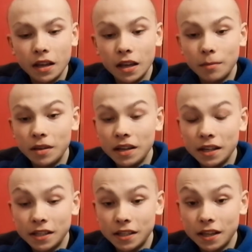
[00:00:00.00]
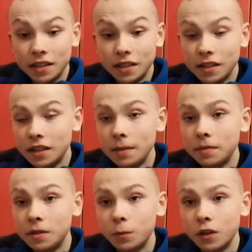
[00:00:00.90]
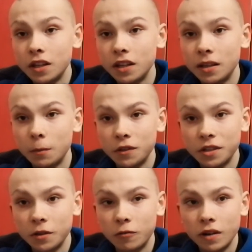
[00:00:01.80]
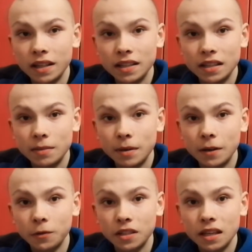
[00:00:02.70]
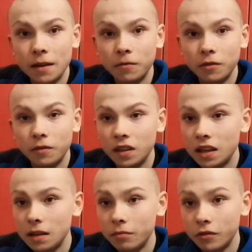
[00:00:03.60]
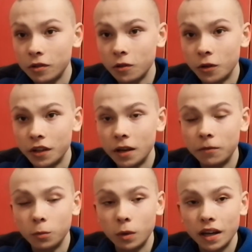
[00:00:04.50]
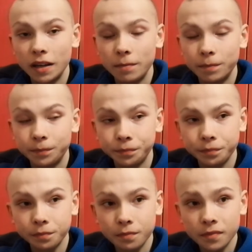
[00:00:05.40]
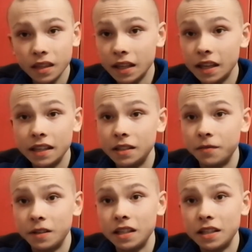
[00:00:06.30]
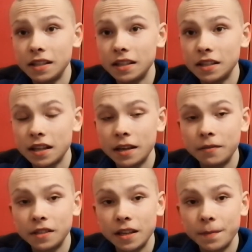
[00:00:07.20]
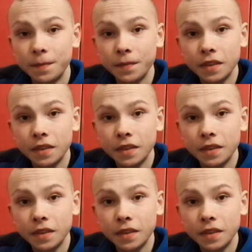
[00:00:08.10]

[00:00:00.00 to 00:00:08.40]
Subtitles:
But in this case, it seemed to work. It wasn't the greatest penalty ever. If the keeper had gone the other way, he'd have easily saved it.